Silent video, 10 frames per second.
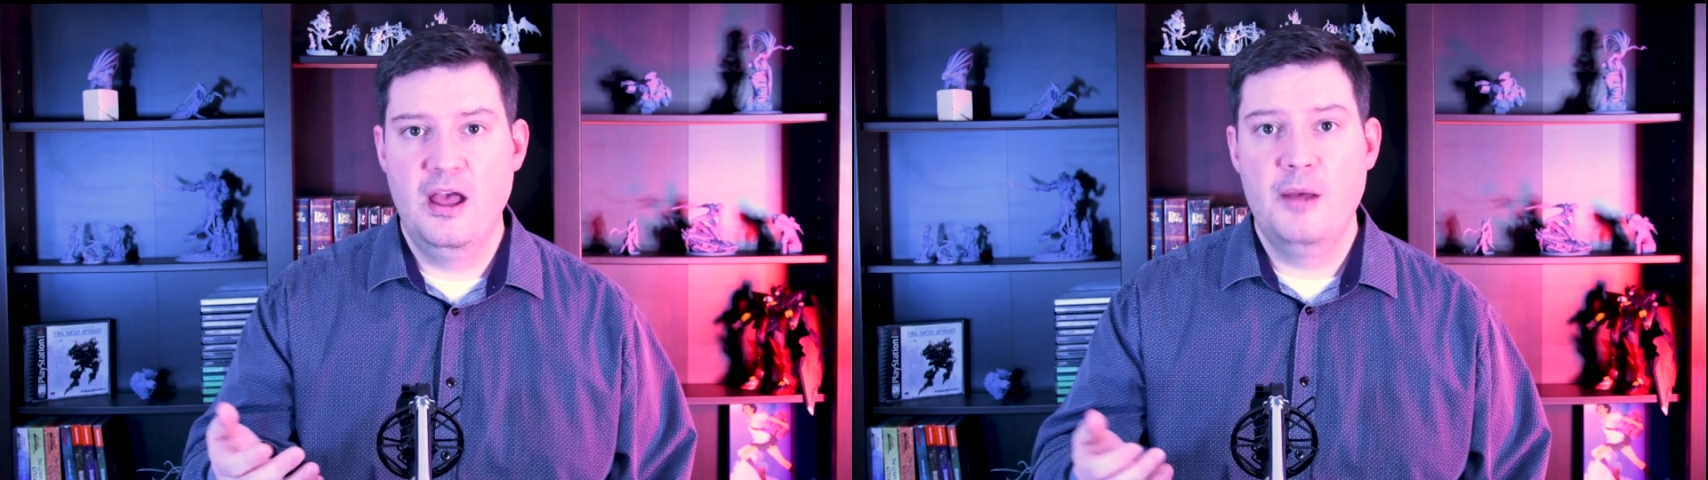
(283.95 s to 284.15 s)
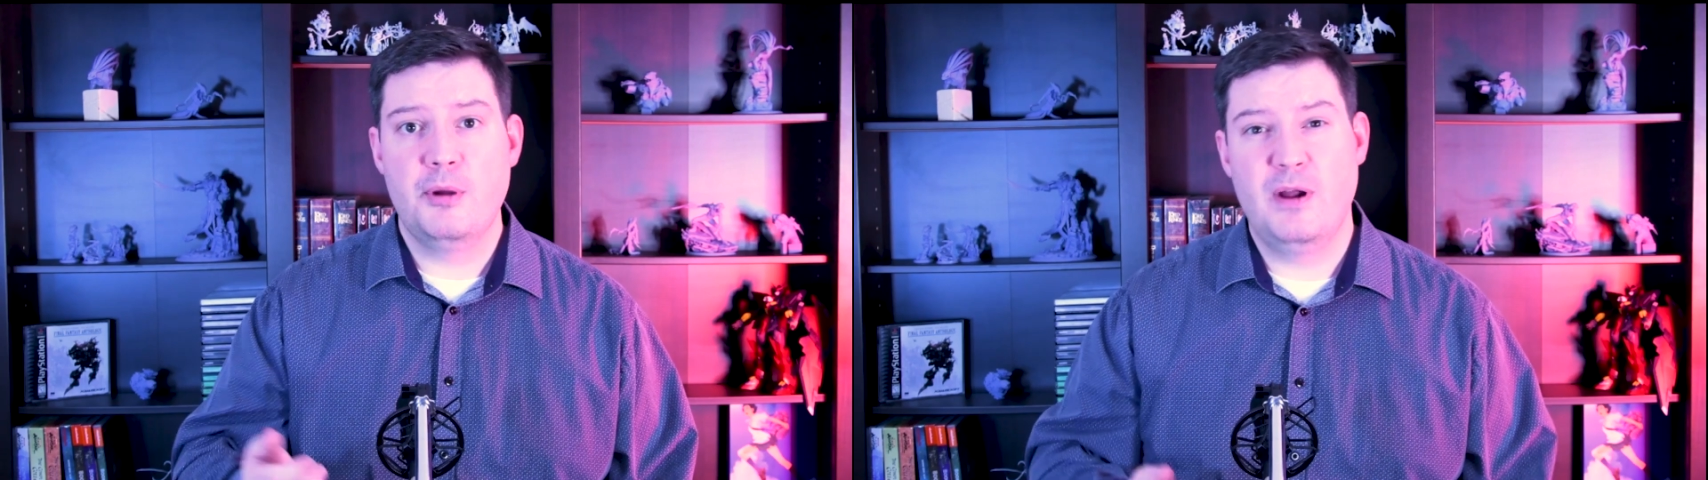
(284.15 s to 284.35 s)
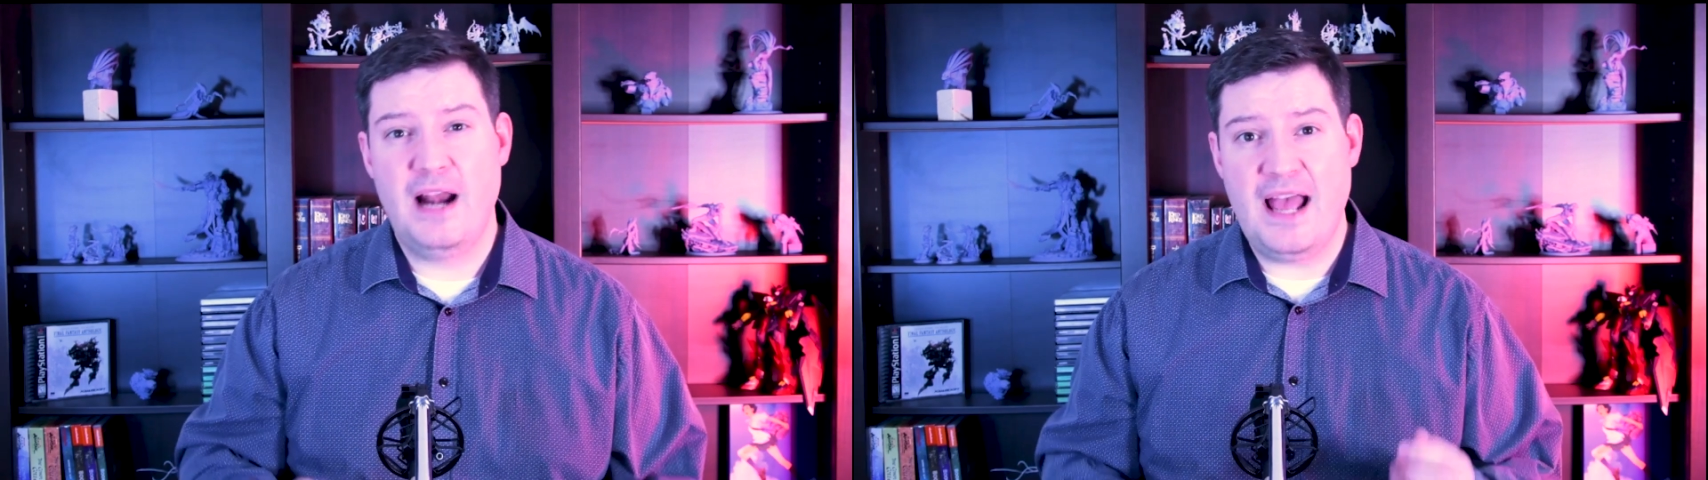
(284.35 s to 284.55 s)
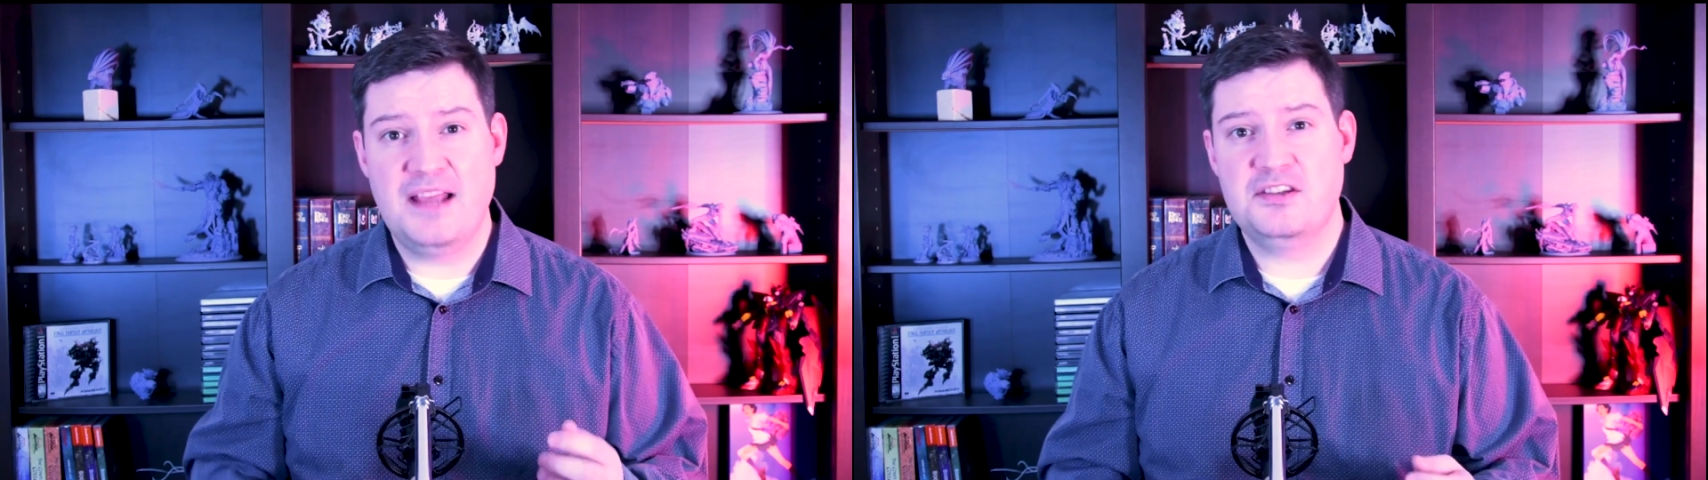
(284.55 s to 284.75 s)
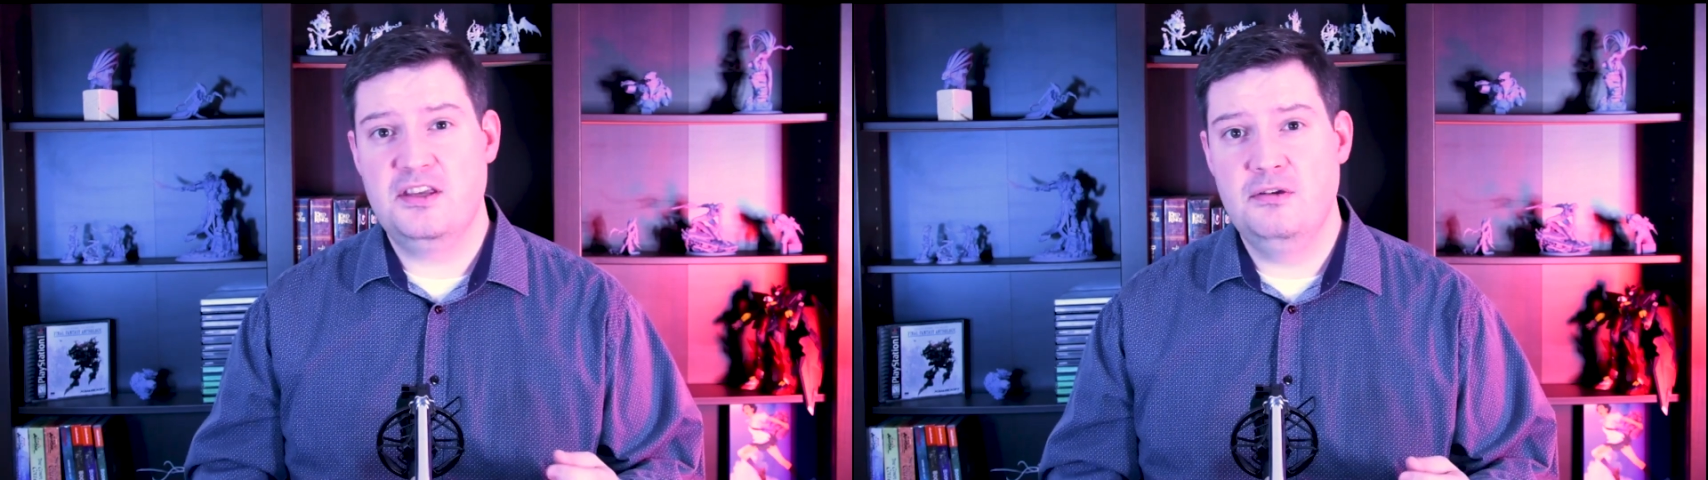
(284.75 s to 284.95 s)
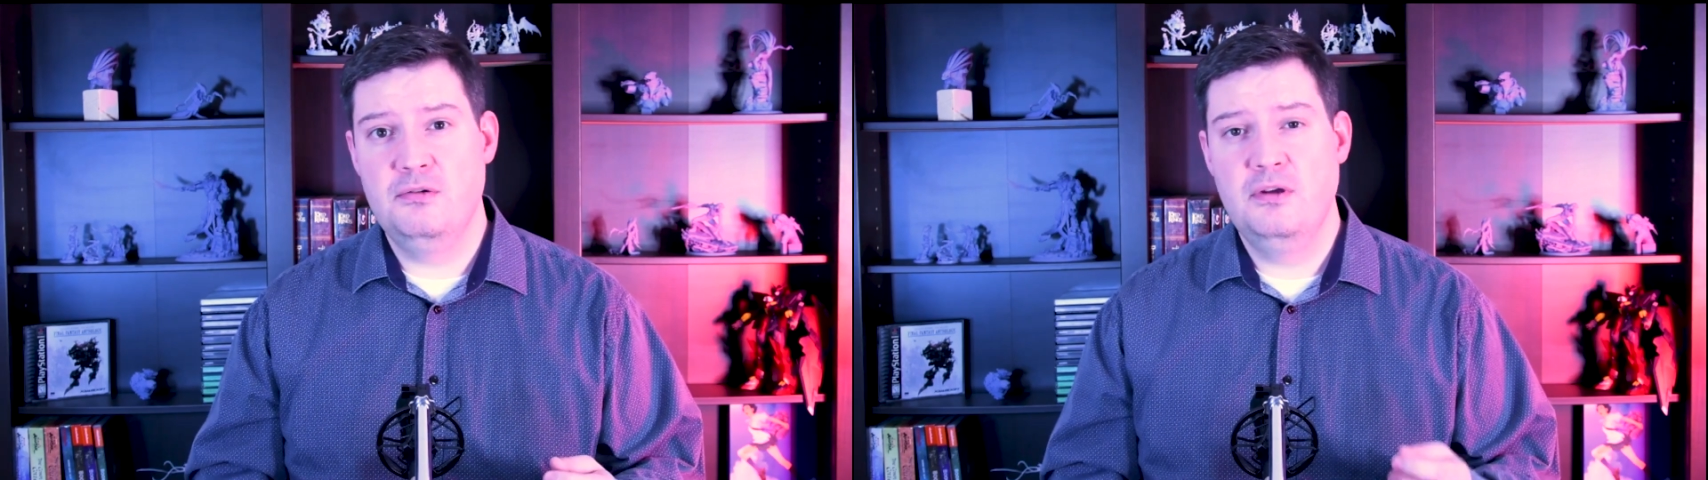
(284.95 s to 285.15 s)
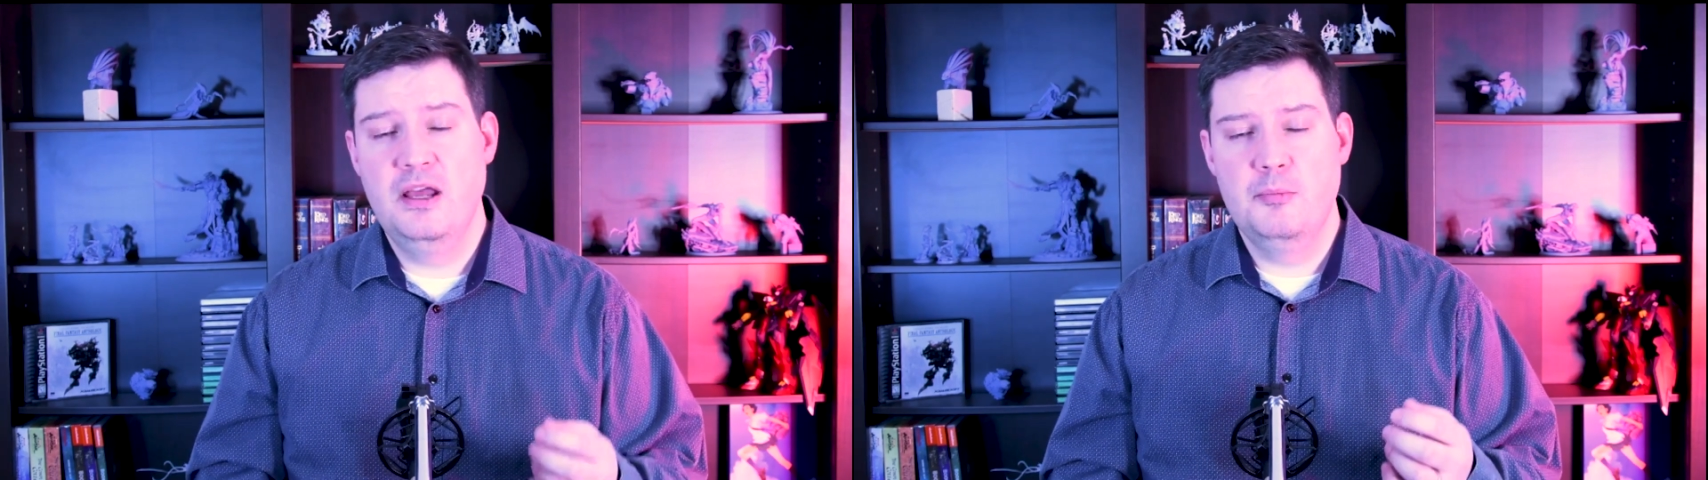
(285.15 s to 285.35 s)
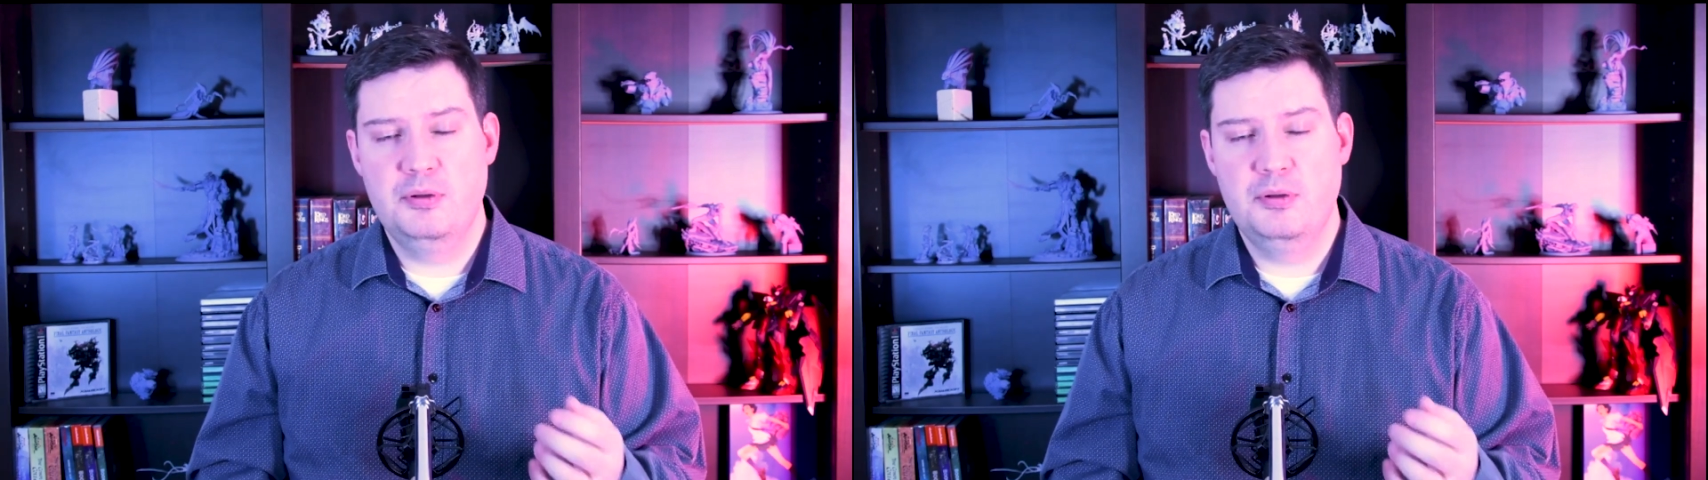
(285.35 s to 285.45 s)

but I would ask you,